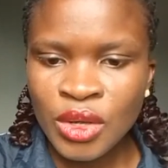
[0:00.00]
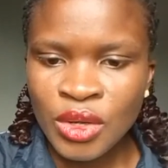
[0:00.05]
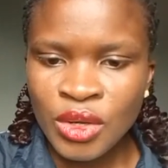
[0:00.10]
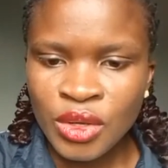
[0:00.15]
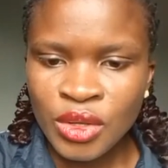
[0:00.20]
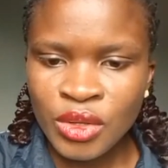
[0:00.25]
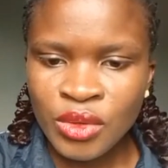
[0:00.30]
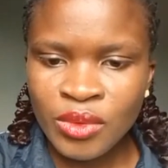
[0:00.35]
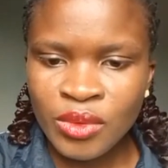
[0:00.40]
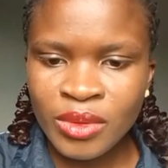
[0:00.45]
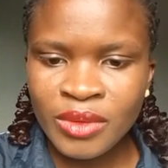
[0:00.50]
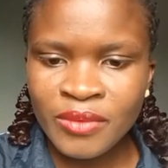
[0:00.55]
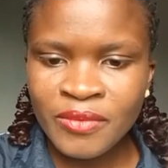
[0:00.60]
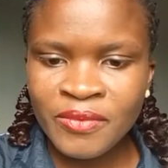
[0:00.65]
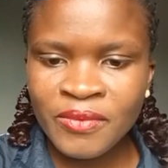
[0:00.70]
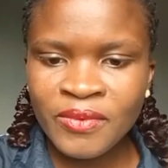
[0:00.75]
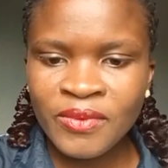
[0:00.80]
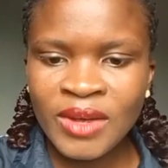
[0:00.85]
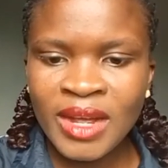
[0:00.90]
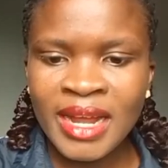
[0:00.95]
you will
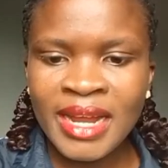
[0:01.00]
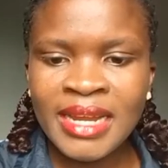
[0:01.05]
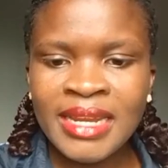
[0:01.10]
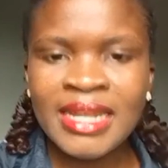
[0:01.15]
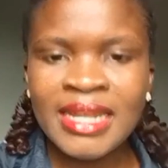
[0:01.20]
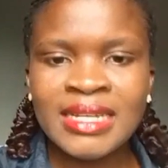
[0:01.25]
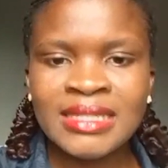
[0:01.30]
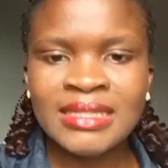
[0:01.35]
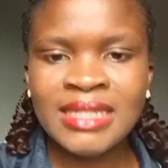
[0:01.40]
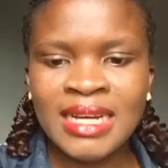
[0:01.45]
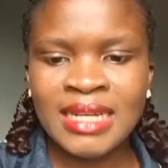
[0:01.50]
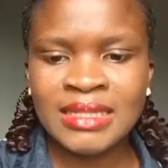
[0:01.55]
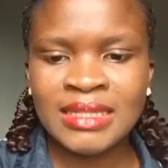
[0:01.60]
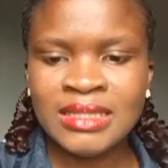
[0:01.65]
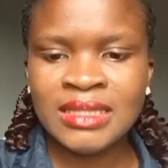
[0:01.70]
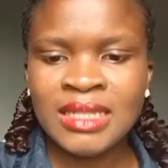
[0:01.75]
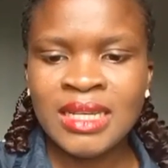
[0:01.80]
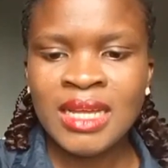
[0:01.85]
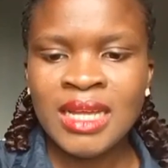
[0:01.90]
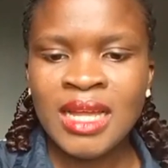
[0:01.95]
find out that
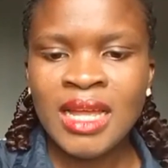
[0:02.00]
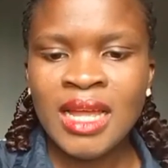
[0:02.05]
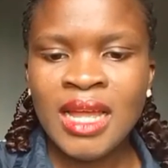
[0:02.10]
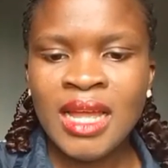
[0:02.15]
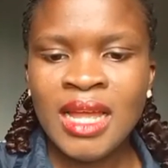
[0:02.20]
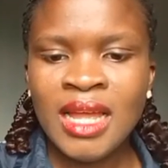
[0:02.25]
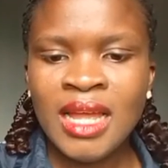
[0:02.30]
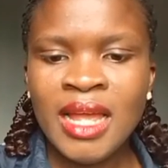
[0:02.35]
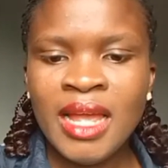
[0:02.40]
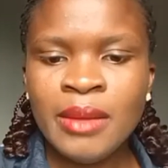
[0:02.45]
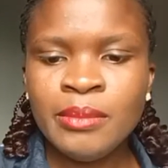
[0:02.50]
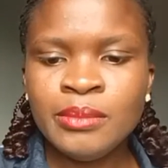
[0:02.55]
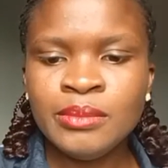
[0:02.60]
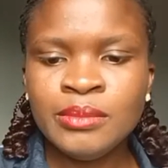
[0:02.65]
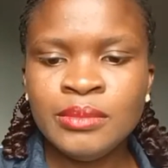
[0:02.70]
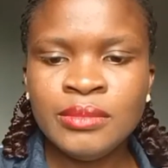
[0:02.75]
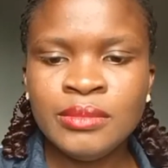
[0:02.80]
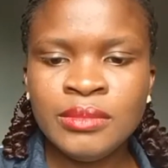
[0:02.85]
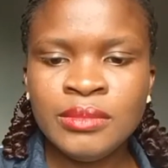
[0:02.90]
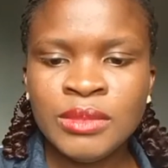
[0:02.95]

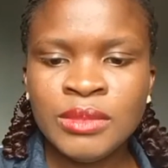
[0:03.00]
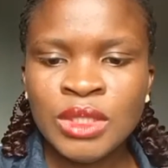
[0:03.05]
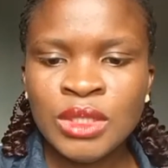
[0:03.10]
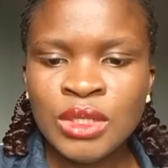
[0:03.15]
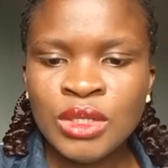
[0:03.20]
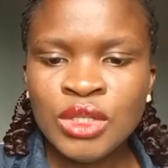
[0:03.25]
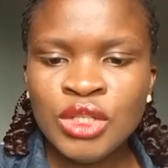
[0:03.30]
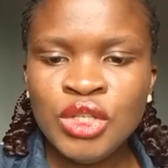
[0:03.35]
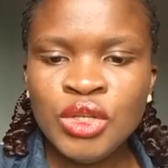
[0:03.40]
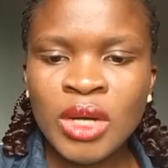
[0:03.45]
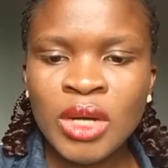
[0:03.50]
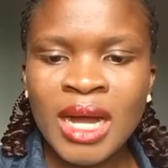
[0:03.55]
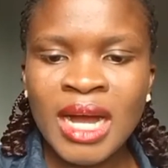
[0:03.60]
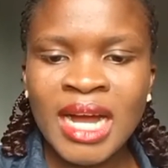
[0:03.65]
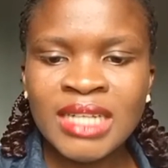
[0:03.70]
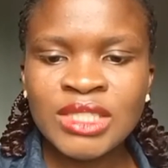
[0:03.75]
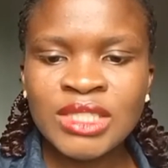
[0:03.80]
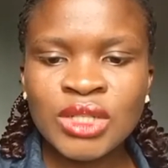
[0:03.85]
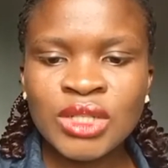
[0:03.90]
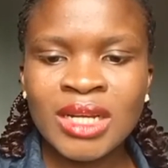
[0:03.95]
um you are
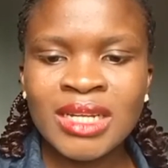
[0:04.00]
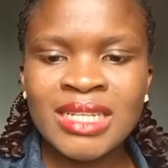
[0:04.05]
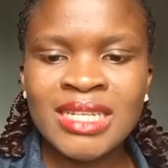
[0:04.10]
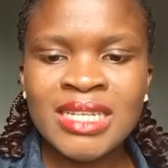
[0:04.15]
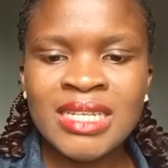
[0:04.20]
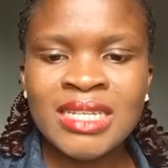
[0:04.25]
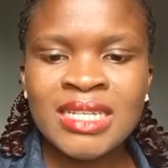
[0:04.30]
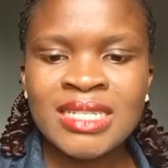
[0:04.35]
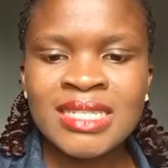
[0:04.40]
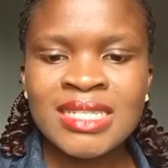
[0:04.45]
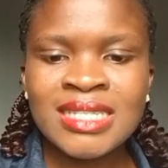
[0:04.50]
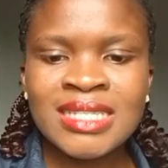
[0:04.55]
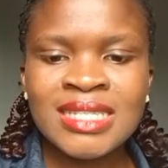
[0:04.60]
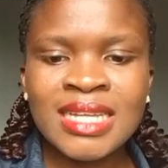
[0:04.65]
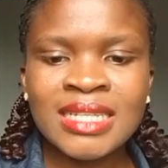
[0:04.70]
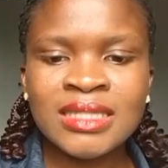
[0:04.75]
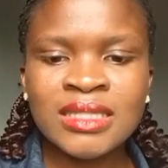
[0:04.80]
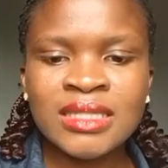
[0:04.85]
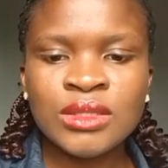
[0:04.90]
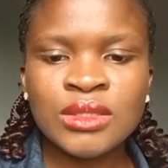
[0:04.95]
actually
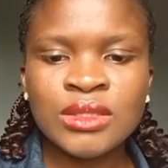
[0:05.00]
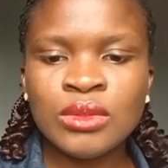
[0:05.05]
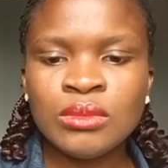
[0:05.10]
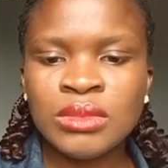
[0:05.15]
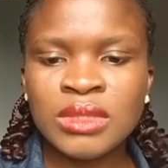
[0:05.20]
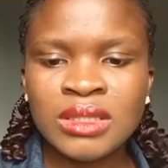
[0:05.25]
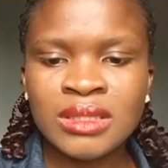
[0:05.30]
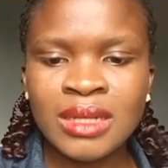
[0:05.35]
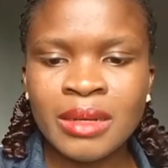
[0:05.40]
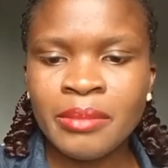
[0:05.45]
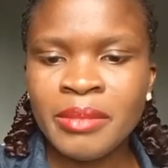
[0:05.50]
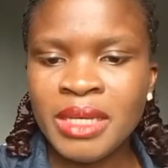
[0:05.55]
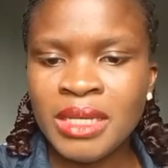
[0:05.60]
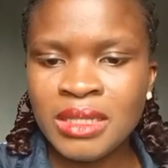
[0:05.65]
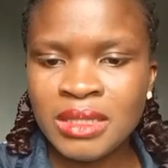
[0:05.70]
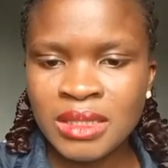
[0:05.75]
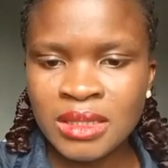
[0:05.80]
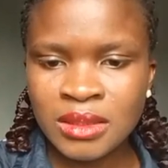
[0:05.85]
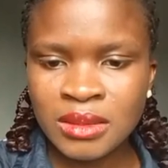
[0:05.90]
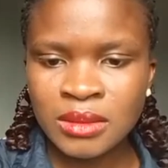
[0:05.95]
starting something
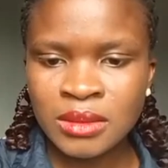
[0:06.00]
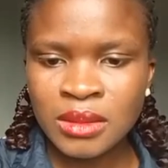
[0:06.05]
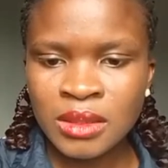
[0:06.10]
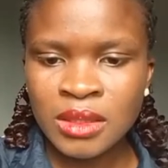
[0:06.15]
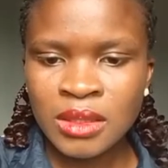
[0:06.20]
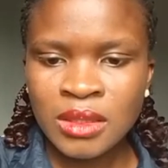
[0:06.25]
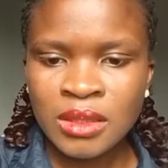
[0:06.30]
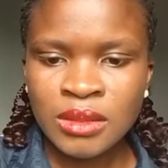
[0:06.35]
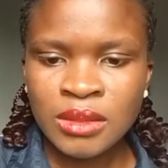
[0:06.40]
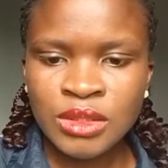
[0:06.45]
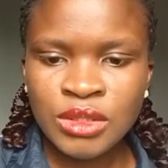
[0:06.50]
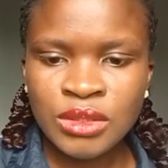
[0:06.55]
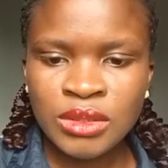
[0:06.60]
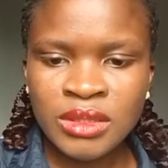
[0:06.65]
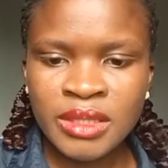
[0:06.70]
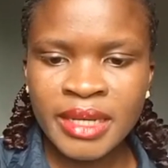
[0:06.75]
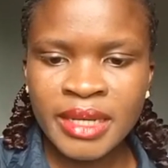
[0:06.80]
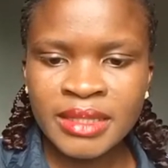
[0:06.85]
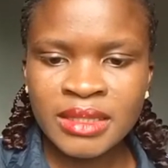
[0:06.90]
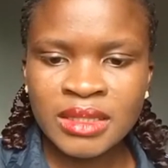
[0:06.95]
amazing. Do you
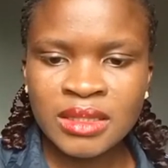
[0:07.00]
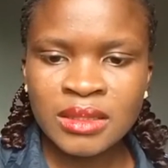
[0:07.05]
get?